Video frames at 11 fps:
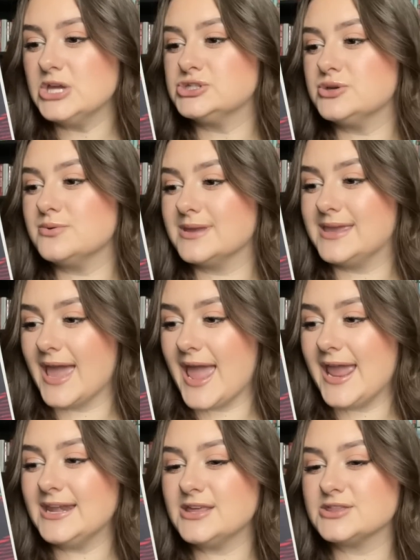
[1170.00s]
to
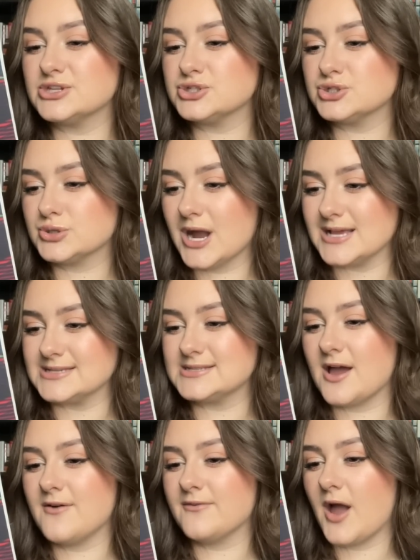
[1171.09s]
gain the trust
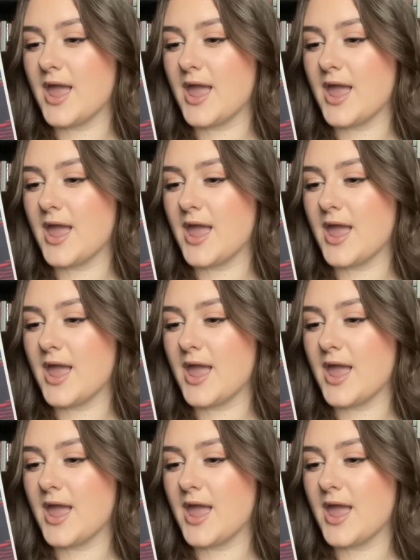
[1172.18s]
of